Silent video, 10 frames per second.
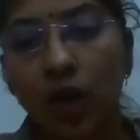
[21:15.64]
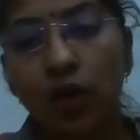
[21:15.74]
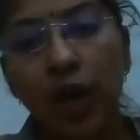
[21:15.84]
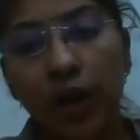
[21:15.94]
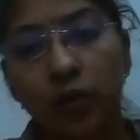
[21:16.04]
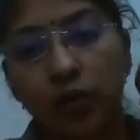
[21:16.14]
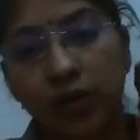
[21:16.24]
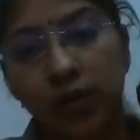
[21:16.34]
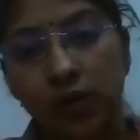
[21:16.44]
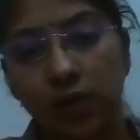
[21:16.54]
Now
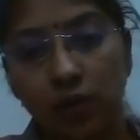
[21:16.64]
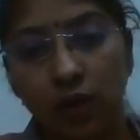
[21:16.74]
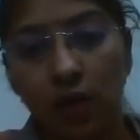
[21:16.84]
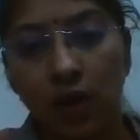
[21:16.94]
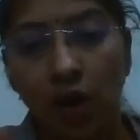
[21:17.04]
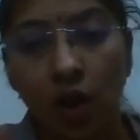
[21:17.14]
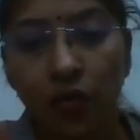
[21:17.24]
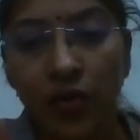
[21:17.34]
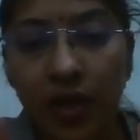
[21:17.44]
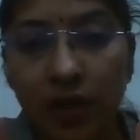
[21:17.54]
diagnosis.
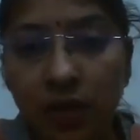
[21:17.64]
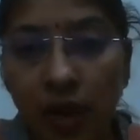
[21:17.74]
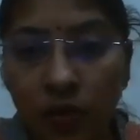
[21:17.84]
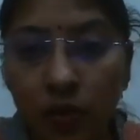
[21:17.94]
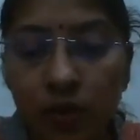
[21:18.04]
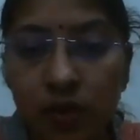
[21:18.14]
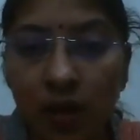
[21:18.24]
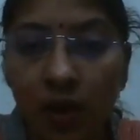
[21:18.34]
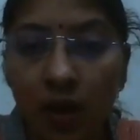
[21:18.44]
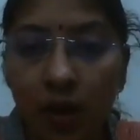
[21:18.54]
How we can
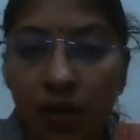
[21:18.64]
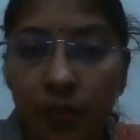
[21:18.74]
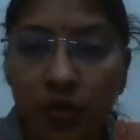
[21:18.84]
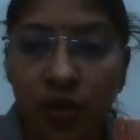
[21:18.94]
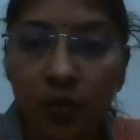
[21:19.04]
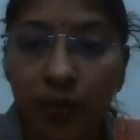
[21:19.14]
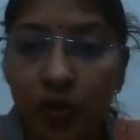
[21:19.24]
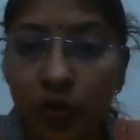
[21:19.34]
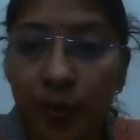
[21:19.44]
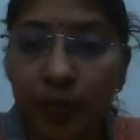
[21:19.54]
diagnose a rupture
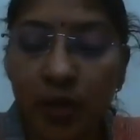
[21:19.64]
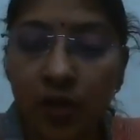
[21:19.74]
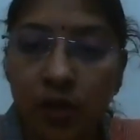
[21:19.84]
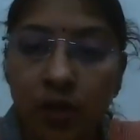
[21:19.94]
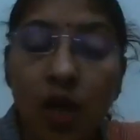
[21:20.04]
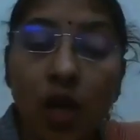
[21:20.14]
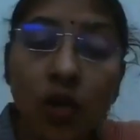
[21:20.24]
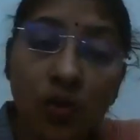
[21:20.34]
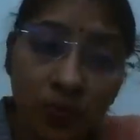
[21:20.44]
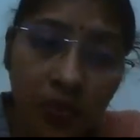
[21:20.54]
ectopic pregnancy.
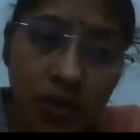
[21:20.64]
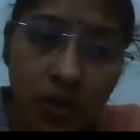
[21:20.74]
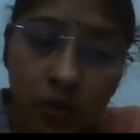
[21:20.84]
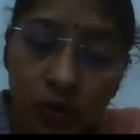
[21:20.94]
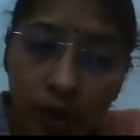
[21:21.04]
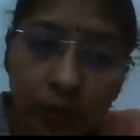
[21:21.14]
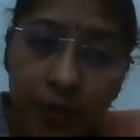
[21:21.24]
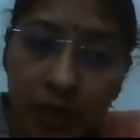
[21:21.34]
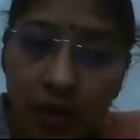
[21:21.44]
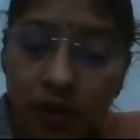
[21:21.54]
So first,
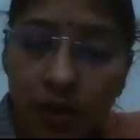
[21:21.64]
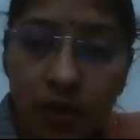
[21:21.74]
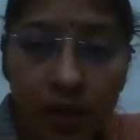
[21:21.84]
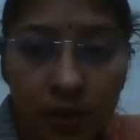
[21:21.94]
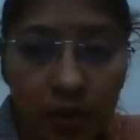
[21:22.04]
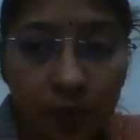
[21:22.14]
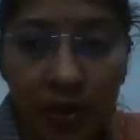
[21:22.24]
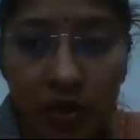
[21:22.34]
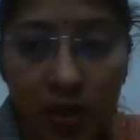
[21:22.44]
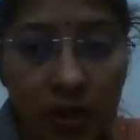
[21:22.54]
urine pregnancy test
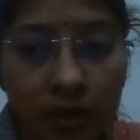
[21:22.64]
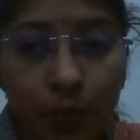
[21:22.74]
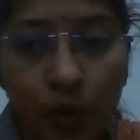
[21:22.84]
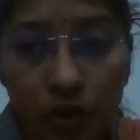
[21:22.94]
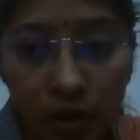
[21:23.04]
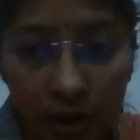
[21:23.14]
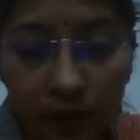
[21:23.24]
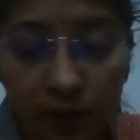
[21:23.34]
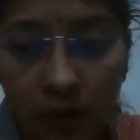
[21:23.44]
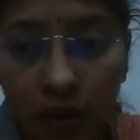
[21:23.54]
in patient is
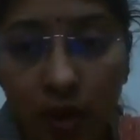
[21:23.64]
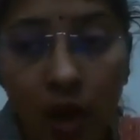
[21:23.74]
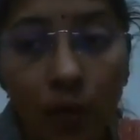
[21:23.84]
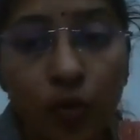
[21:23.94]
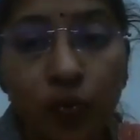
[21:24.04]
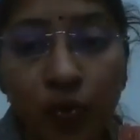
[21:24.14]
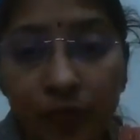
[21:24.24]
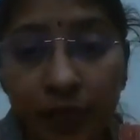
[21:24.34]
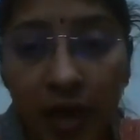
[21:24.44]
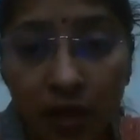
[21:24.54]
positive. Up
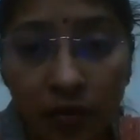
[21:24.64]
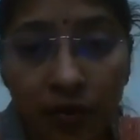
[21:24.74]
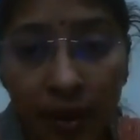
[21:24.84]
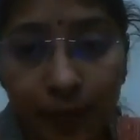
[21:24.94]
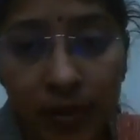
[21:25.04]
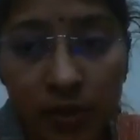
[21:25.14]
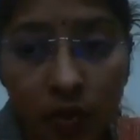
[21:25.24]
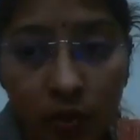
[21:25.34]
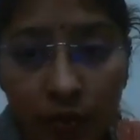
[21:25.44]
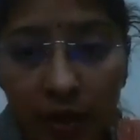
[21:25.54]
to
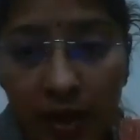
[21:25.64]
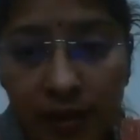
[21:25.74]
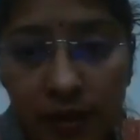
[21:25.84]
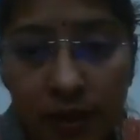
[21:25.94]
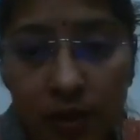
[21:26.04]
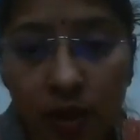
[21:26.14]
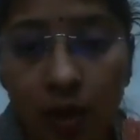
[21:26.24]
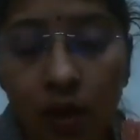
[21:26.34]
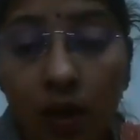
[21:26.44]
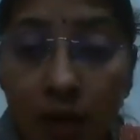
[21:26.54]
95% of the cases.
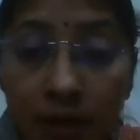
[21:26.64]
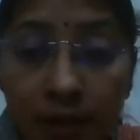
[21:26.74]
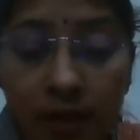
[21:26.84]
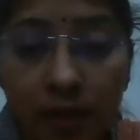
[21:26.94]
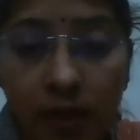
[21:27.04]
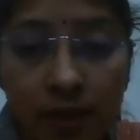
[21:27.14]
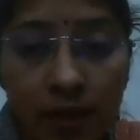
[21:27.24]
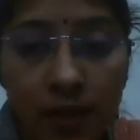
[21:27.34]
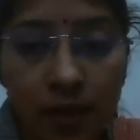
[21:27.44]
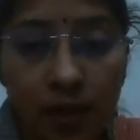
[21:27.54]

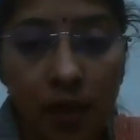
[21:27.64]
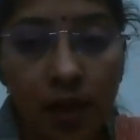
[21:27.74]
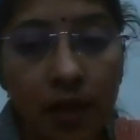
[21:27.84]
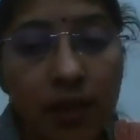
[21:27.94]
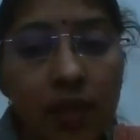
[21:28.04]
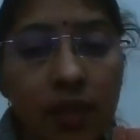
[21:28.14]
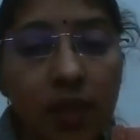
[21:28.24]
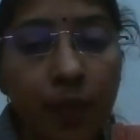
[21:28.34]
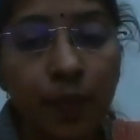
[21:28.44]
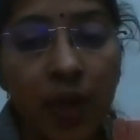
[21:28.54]
Condicentesis. It is a
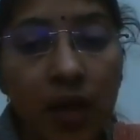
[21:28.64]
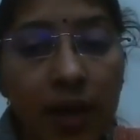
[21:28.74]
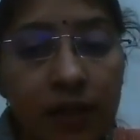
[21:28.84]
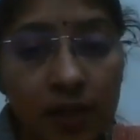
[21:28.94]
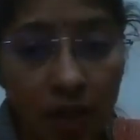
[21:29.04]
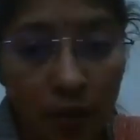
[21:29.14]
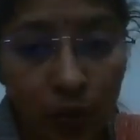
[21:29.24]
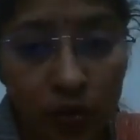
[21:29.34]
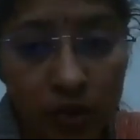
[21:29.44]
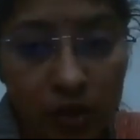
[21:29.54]
simple and safe
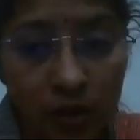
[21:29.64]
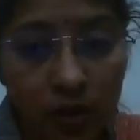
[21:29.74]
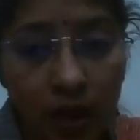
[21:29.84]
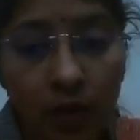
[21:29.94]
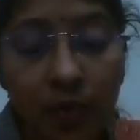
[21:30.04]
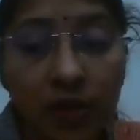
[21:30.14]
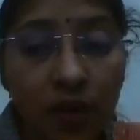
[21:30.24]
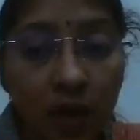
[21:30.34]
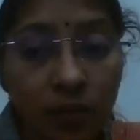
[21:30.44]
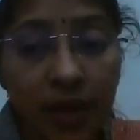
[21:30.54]
procedure can be
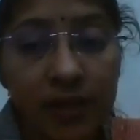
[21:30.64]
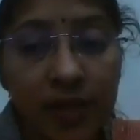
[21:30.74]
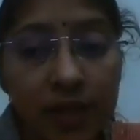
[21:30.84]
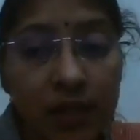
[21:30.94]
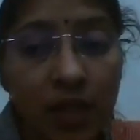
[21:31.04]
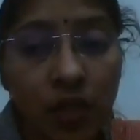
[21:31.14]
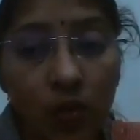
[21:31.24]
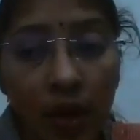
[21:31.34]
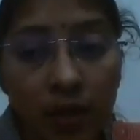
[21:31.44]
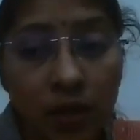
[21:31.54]
done by 16
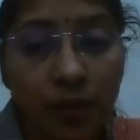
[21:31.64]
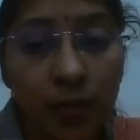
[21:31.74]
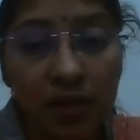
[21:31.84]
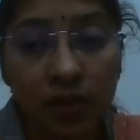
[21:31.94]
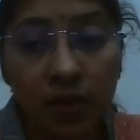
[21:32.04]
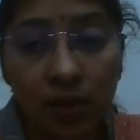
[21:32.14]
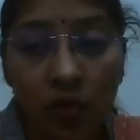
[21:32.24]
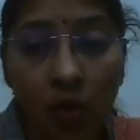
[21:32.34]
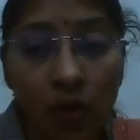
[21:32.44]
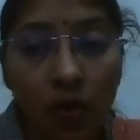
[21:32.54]
to 18
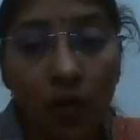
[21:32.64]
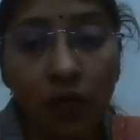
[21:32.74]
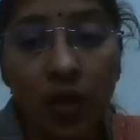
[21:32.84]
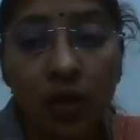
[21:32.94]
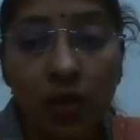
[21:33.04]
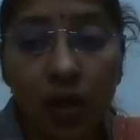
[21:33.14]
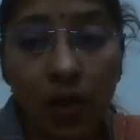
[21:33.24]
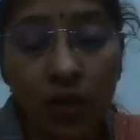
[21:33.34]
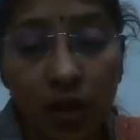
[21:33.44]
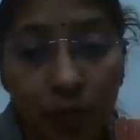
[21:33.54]
because of the
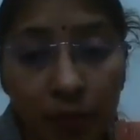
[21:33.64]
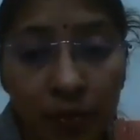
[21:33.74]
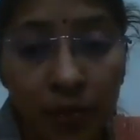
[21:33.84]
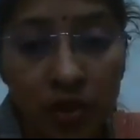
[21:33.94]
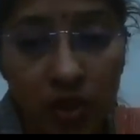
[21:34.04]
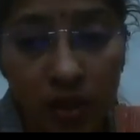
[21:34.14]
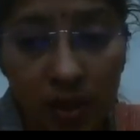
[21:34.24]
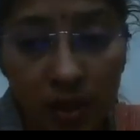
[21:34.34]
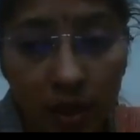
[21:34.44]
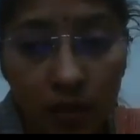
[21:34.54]
lumbar puncture
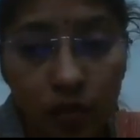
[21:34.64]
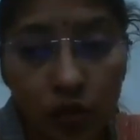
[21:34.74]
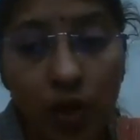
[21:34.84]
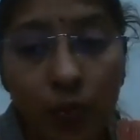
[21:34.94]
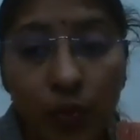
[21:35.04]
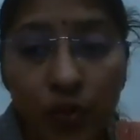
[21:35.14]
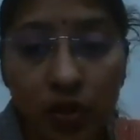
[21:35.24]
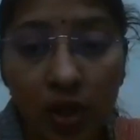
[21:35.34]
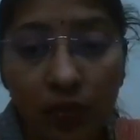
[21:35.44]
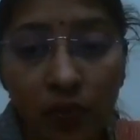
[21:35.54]
needle through the
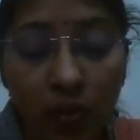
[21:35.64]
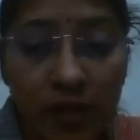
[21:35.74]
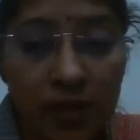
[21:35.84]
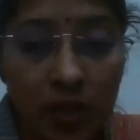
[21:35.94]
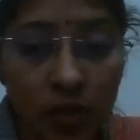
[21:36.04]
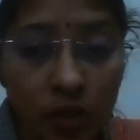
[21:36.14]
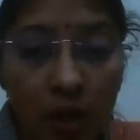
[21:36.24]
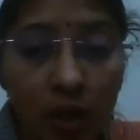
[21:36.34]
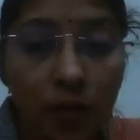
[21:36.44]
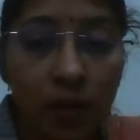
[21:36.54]
posterior fornix
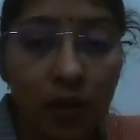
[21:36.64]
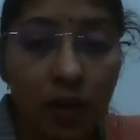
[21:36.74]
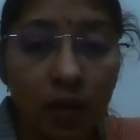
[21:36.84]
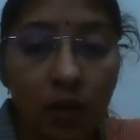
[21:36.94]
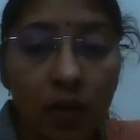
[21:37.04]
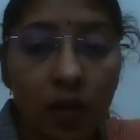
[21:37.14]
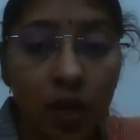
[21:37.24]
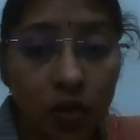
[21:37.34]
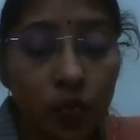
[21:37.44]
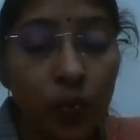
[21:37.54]

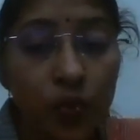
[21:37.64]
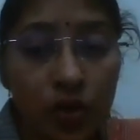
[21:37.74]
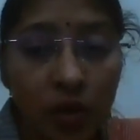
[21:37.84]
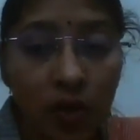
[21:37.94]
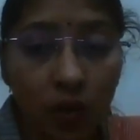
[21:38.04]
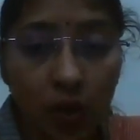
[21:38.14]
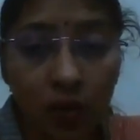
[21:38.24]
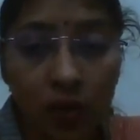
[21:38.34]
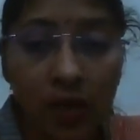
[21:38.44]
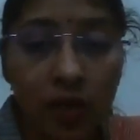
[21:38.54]
into posterior corpus.